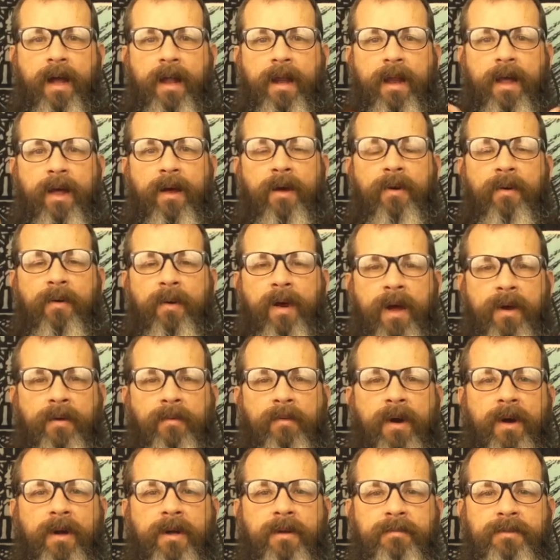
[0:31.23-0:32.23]
Hello,
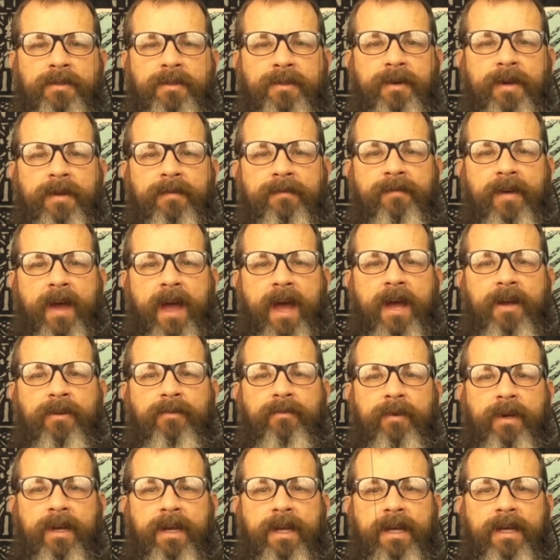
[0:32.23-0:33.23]
and welcome to a
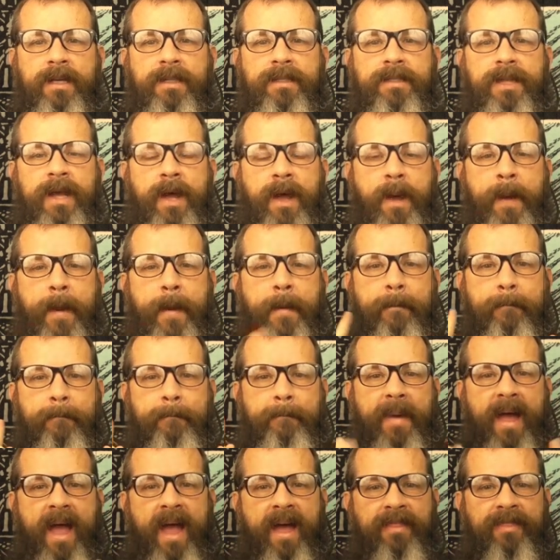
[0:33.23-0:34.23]
fan reads
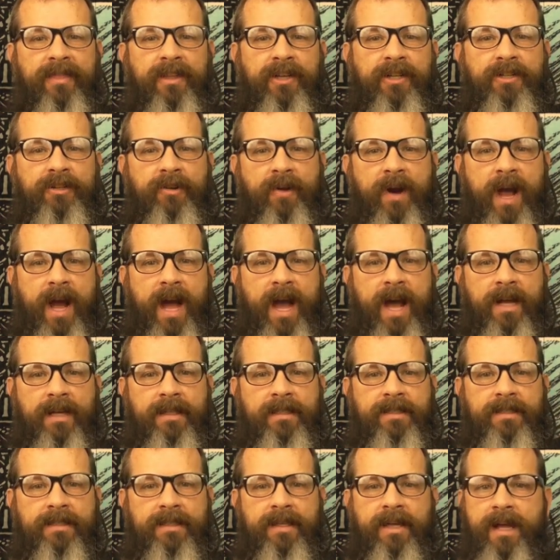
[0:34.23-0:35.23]
Bantha
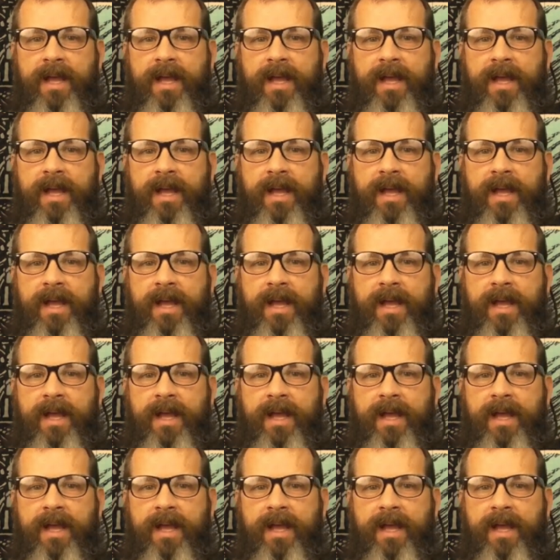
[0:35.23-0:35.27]
Tracks.